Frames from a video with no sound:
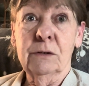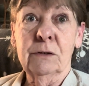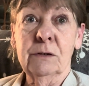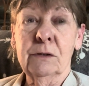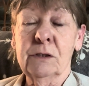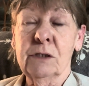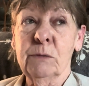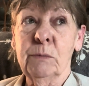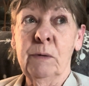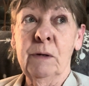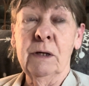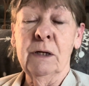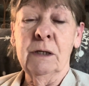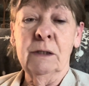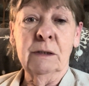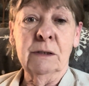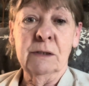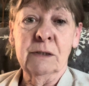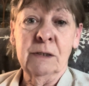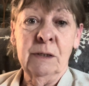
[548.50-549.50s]
Speaking
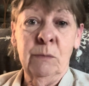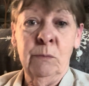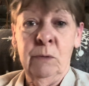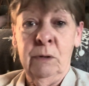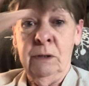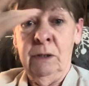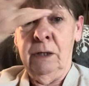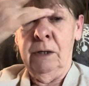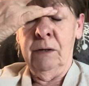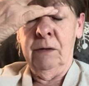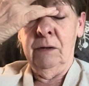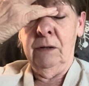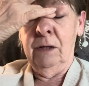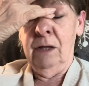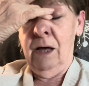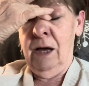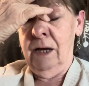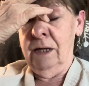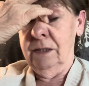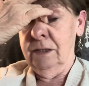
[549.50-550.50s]
to someone in the
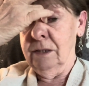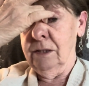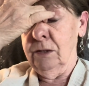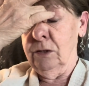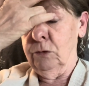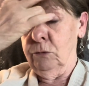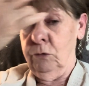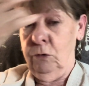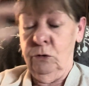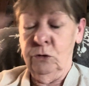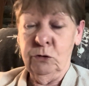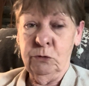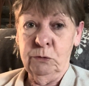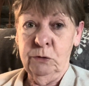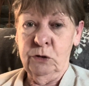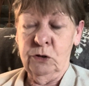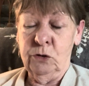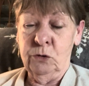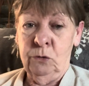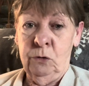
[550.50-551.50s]
lines at the grocery
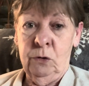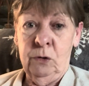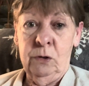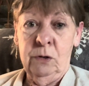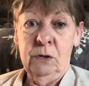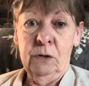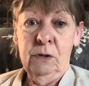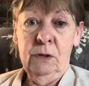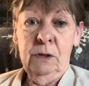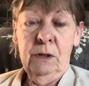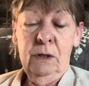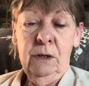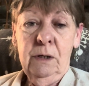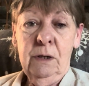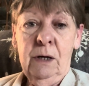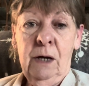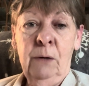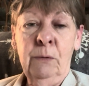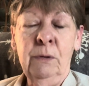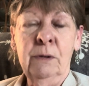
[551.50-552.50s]
store.
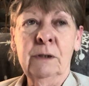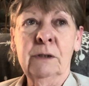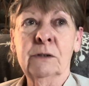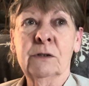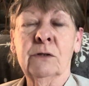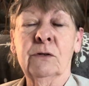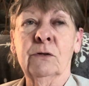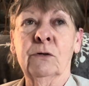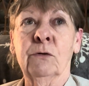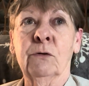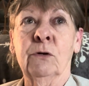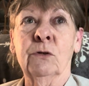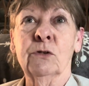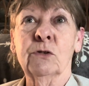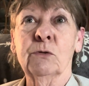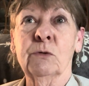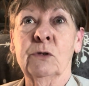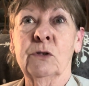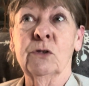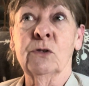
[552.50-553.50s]
I went into the
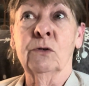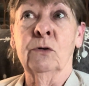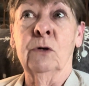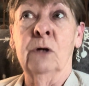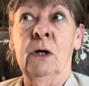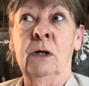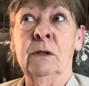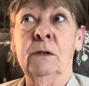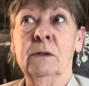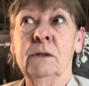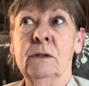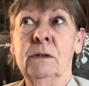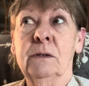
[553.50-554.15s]
grocery store on,